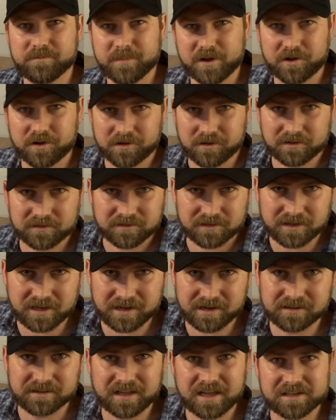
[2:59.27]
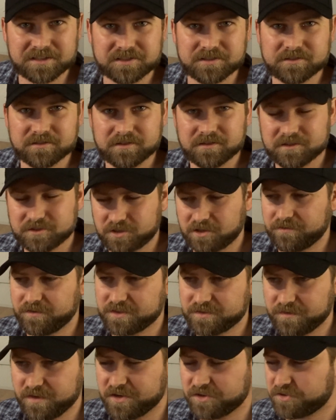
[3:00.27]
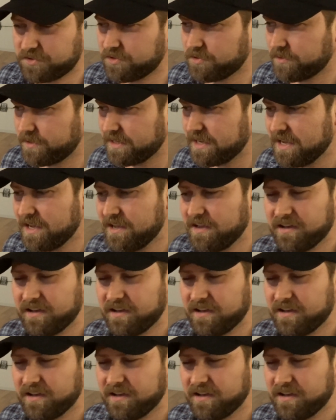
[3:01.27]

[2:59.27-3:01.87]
mirror kind of glass surface finish to it.